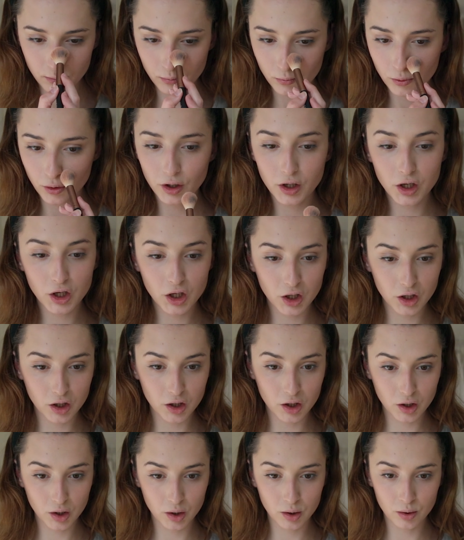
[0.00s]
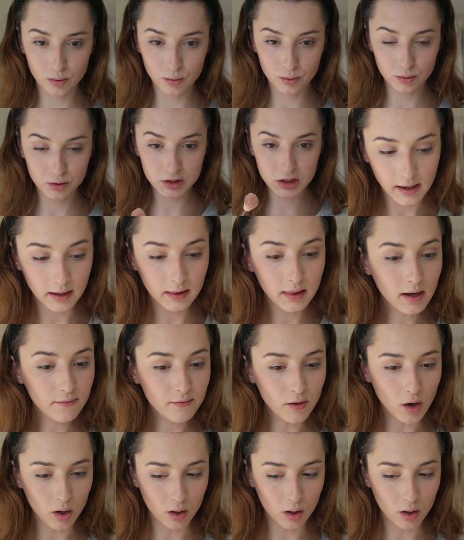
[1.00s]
more cute. I love